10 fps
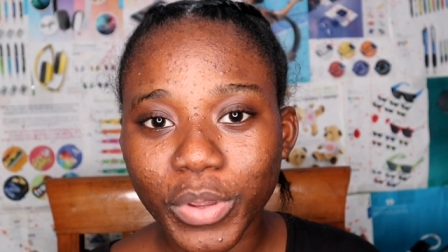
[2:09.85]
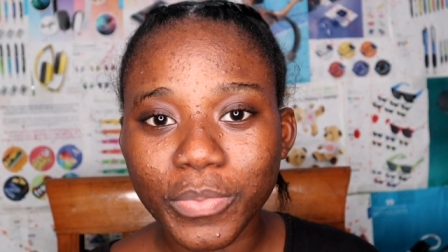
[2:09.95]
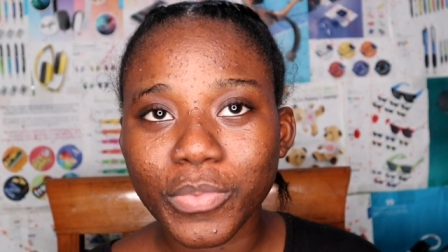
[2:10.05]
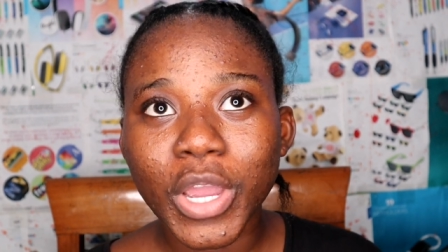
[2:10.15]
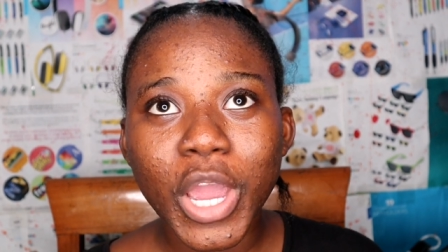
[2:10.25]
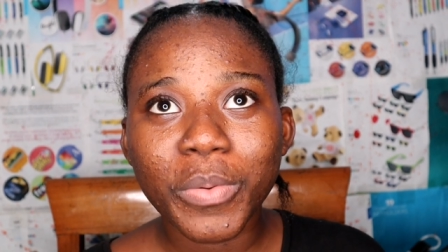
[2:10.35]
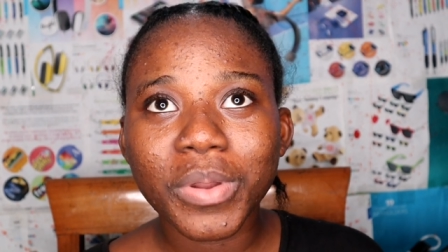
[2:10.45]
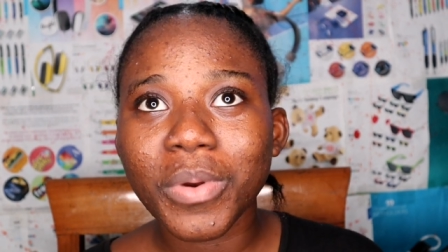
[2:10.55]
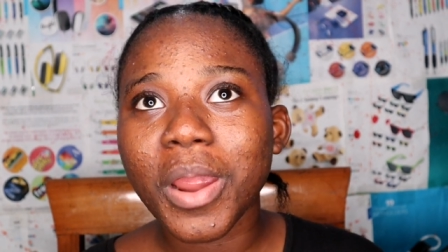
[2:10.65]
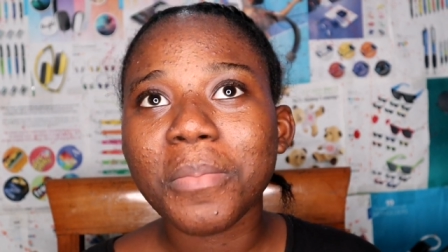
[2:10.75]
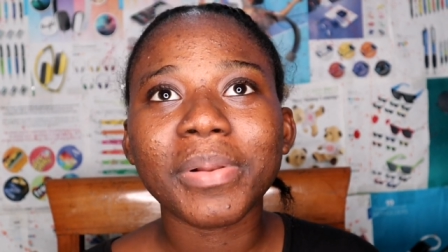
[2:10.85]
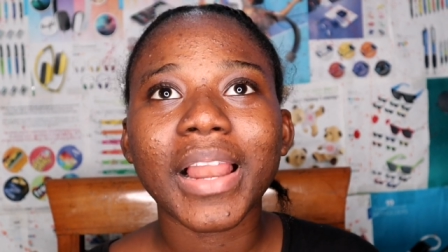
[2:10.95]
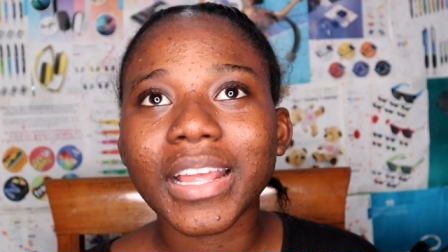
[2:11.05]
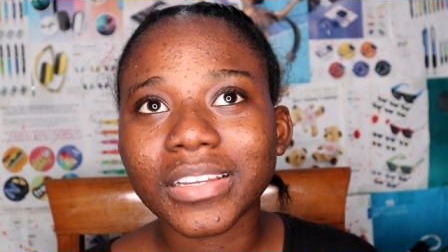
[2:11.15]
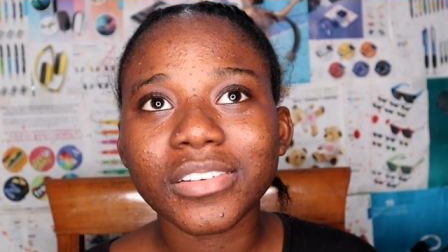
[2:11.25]
We we weren't
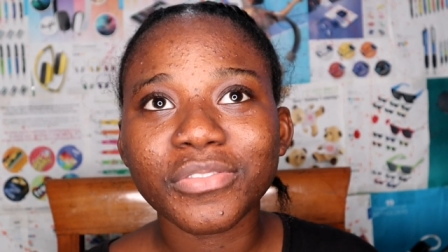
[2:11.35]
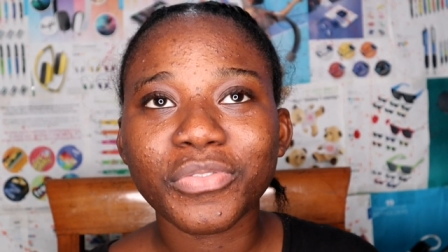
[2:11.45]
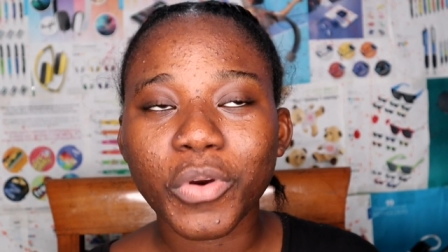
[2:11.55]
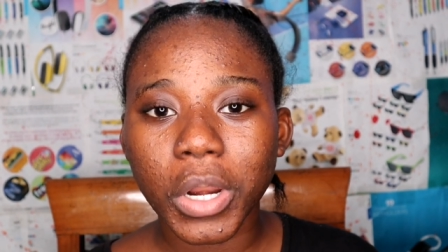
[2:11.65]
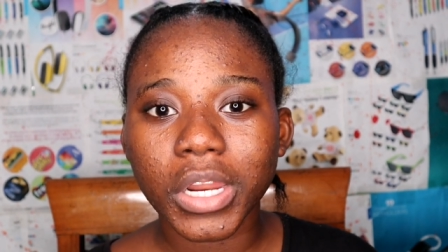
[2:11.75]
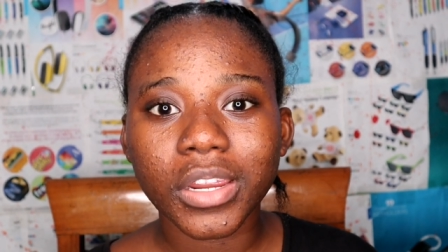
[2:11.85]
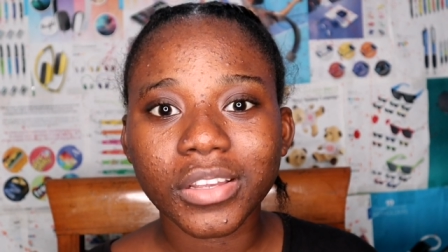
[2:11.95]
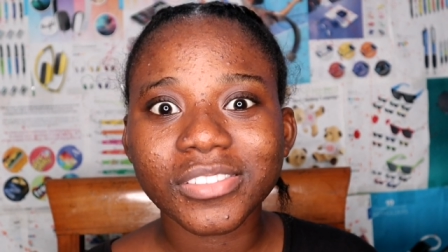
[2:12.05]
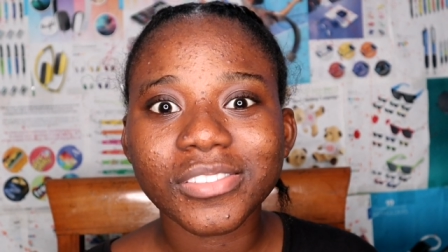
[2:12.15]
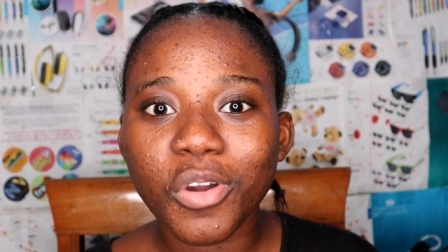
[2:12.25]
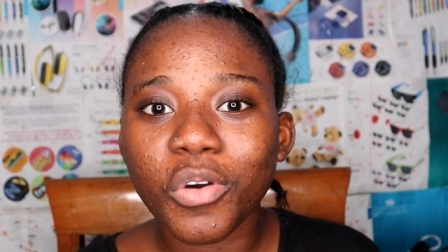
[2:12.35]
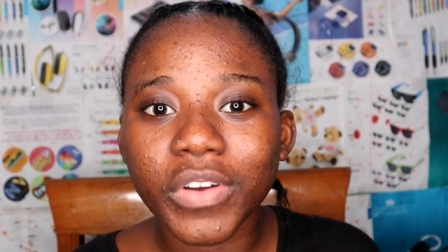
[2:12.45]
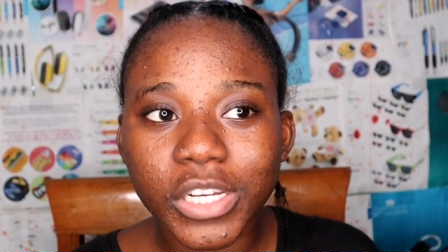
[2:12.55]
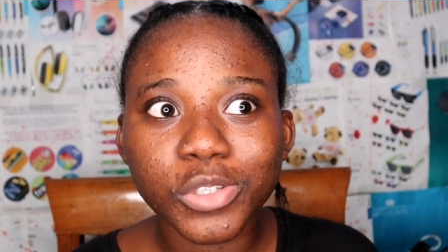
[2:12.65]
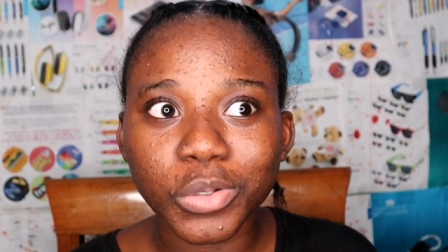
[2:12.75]
planning for
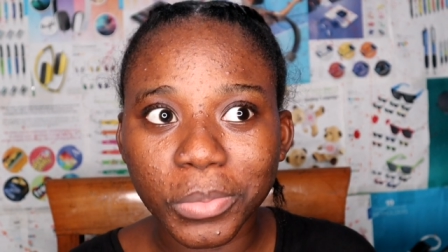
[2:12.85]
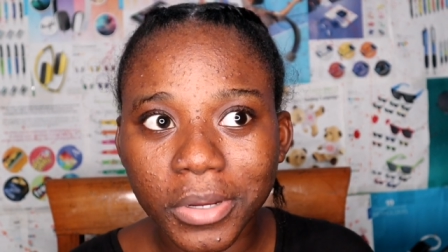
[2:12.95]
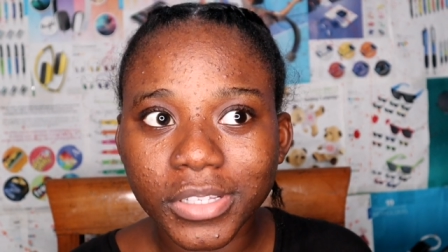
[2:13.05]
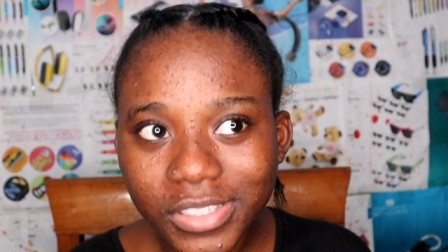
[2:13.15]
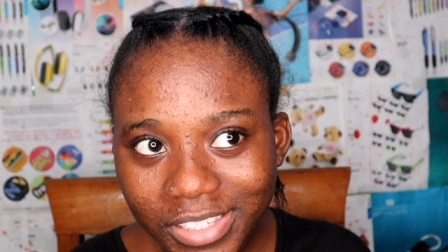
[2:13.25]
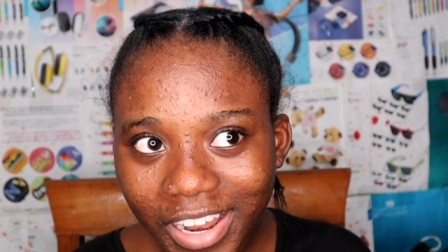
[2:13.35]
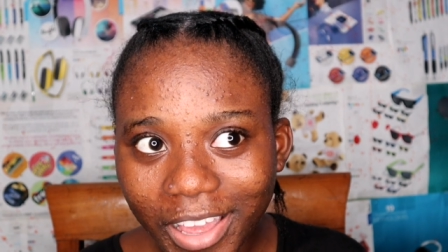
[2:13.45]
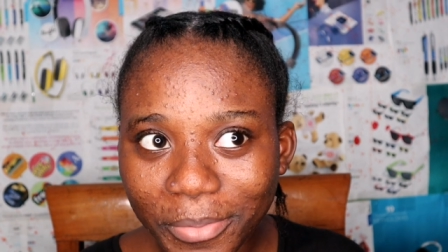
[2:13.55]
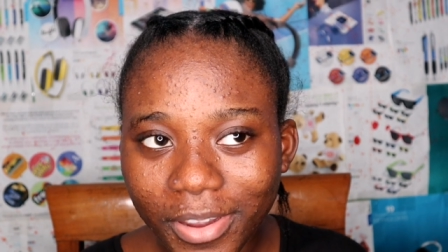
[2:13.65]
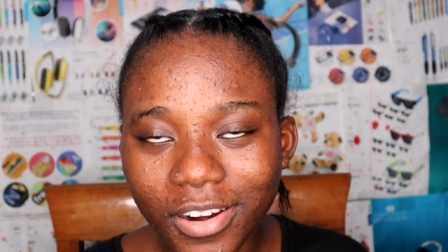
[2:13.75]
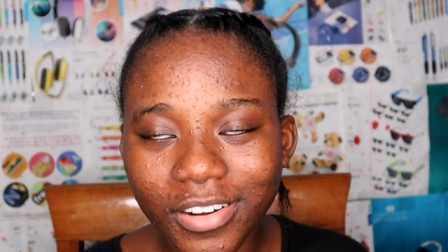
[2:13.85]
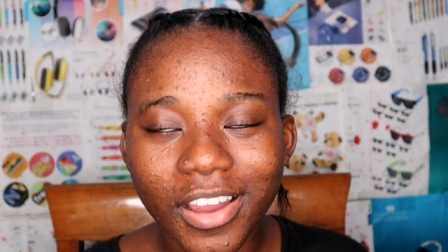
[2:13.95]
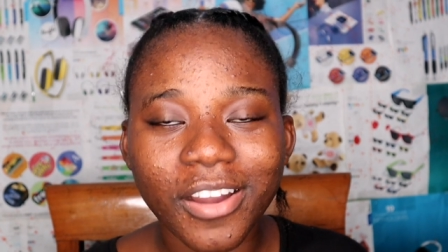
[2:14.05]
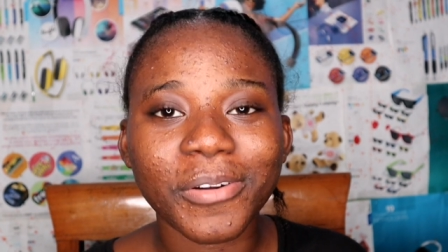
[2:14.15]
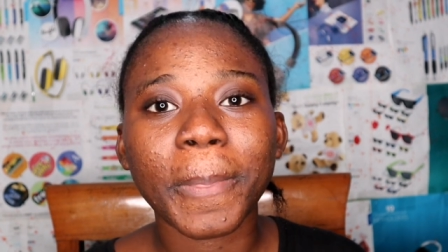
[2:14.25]
over two months like we are
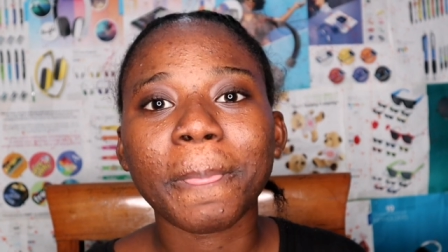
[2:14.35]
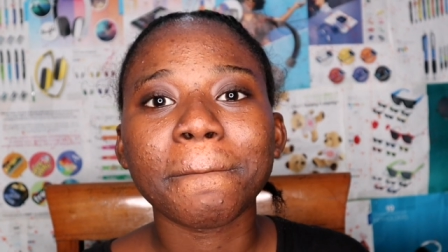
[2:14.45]
now.